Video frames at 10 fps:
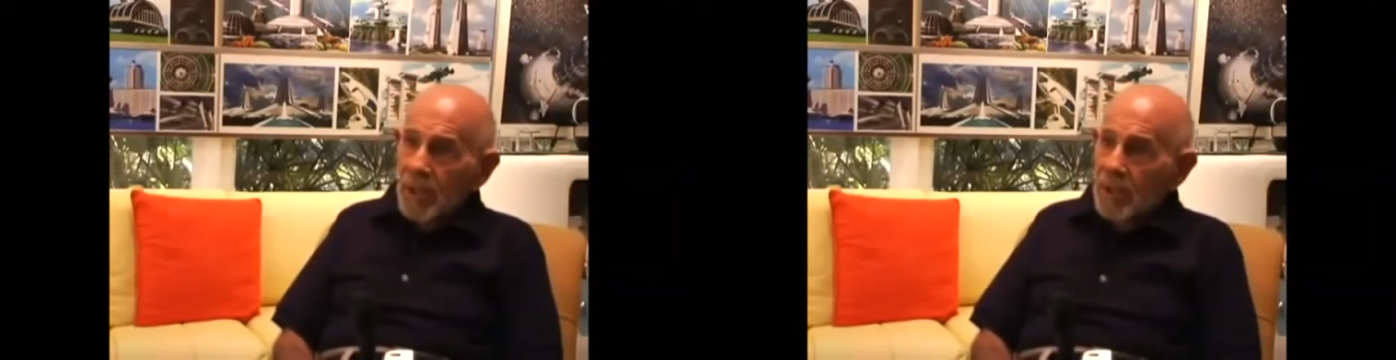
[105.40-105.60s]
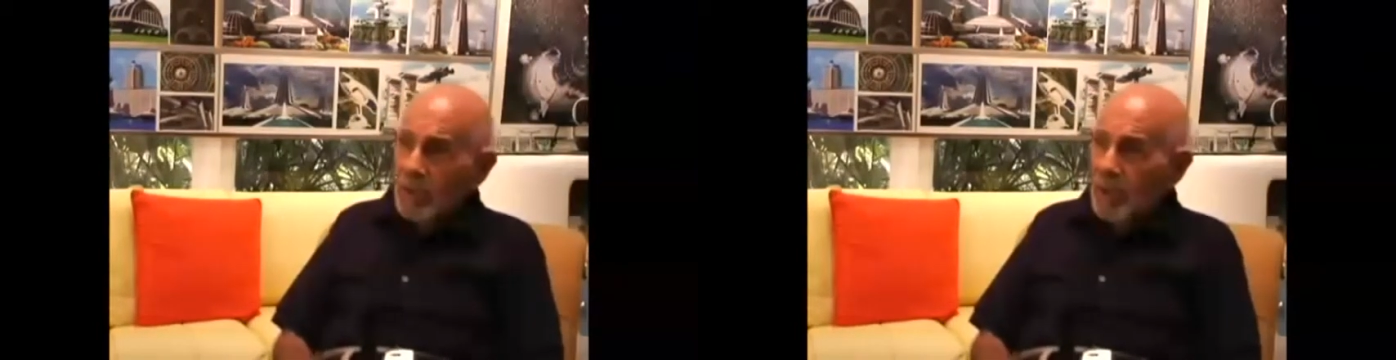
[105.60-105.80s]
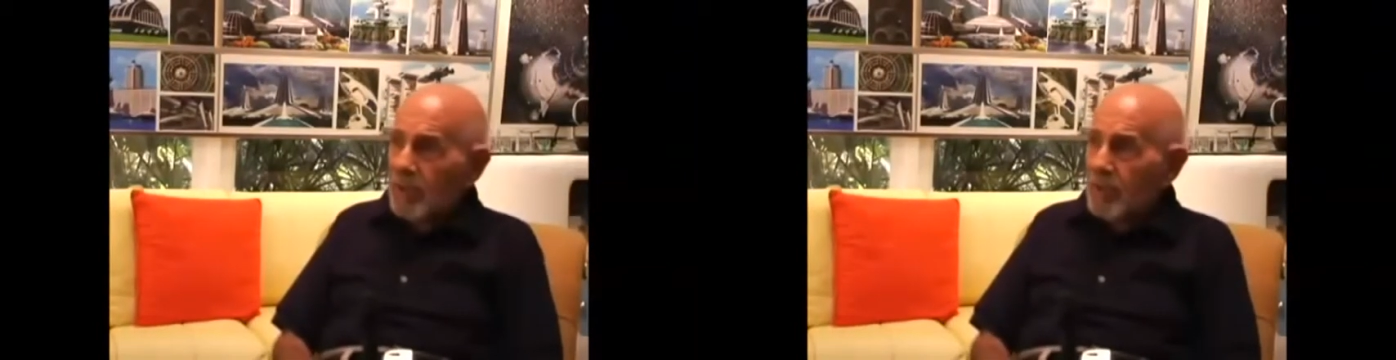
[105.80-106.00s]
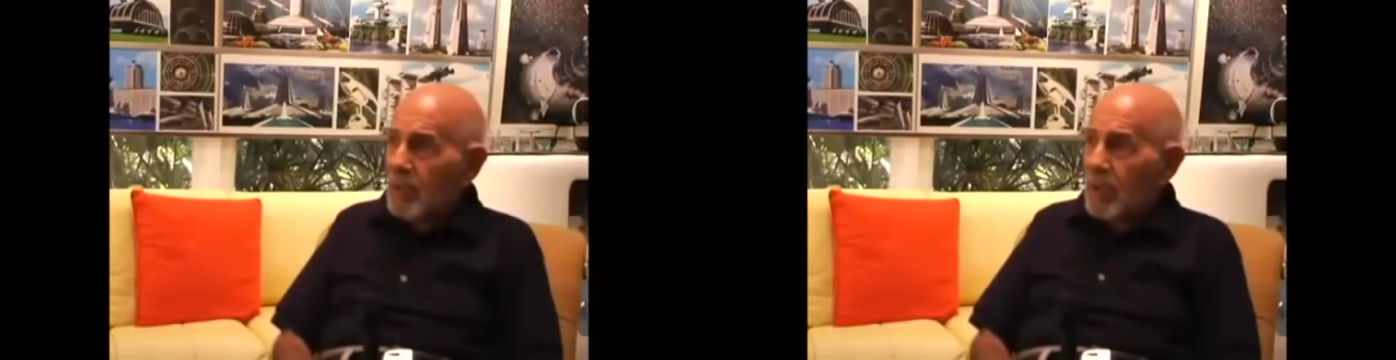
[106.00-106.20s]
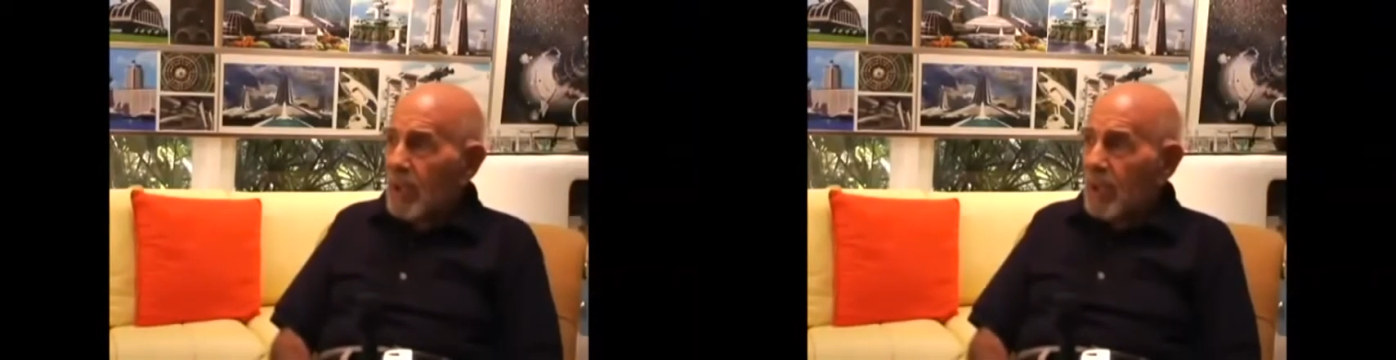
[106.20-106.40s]
And
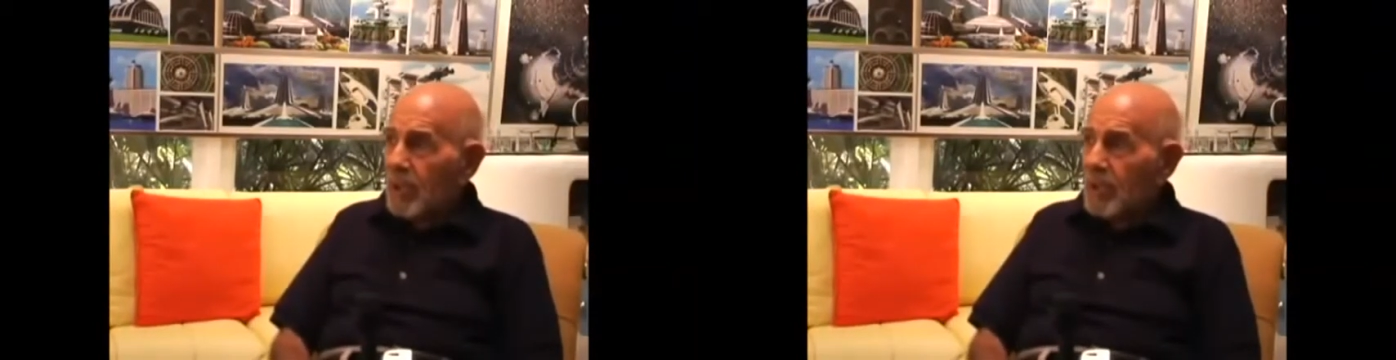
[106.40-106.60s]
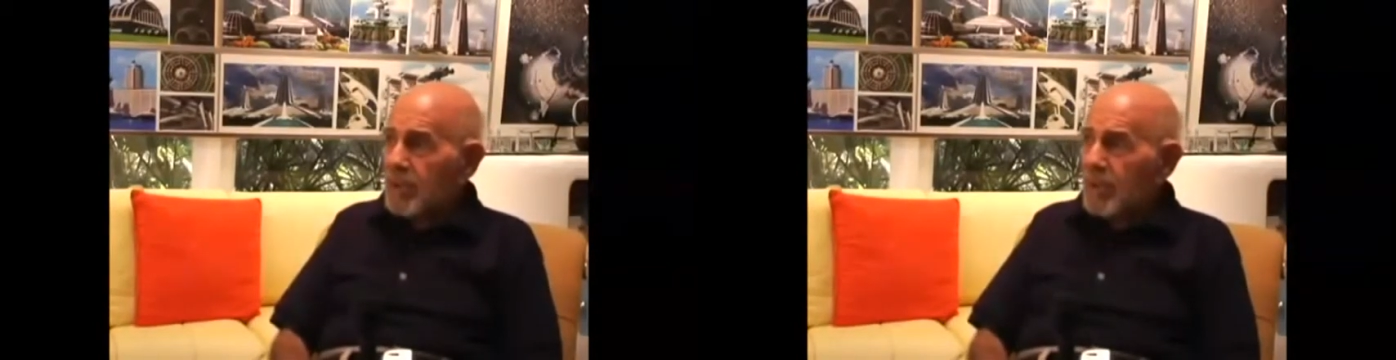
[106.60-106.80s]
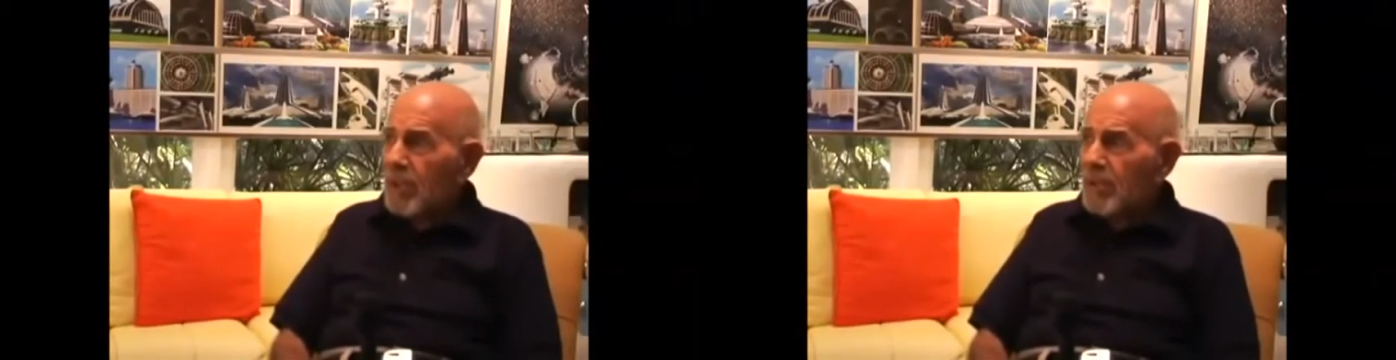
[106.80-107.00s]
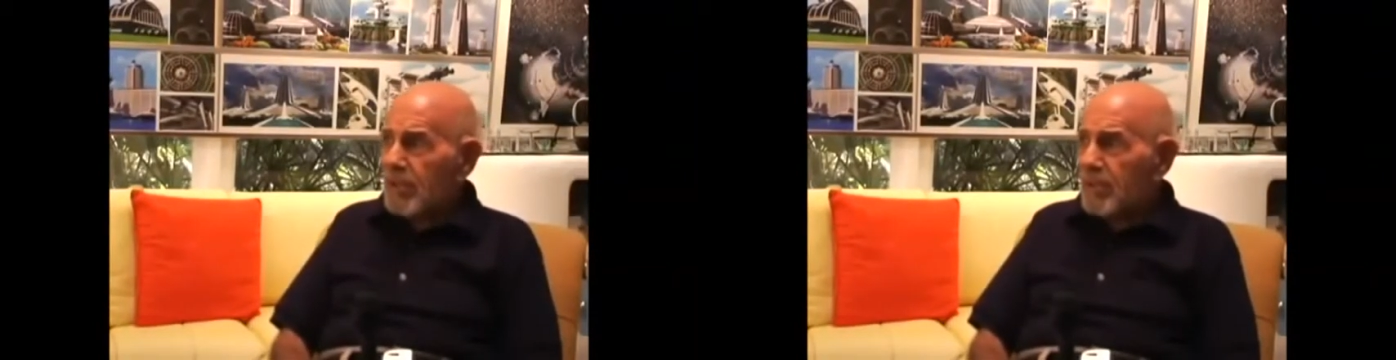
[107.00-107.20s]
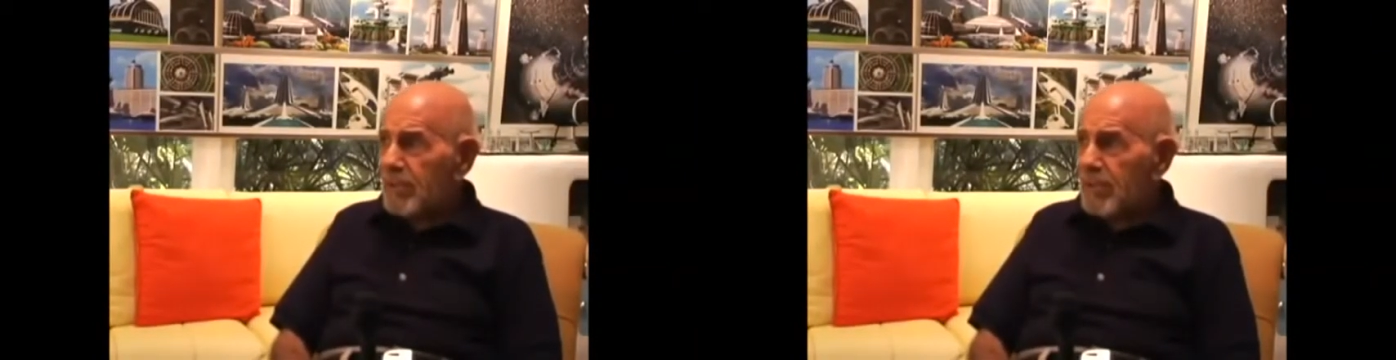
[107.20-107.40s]
so the Senate